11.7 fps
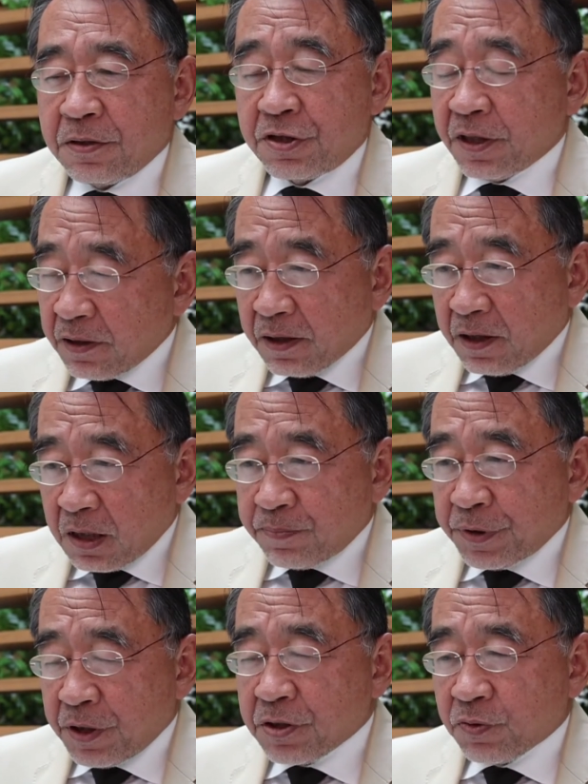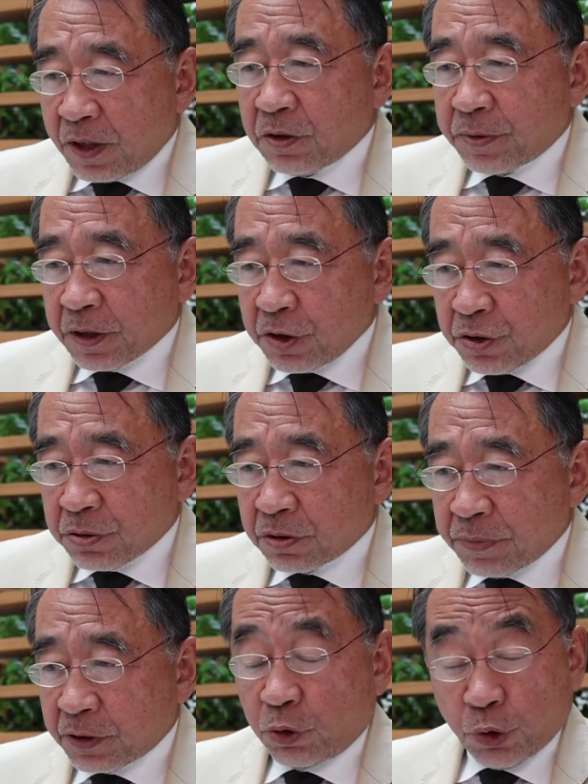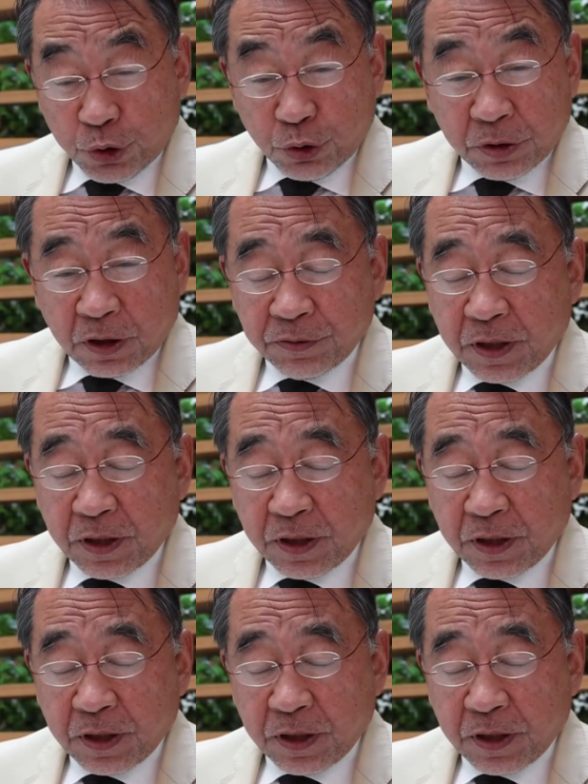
gender gap is one of the issues, but also that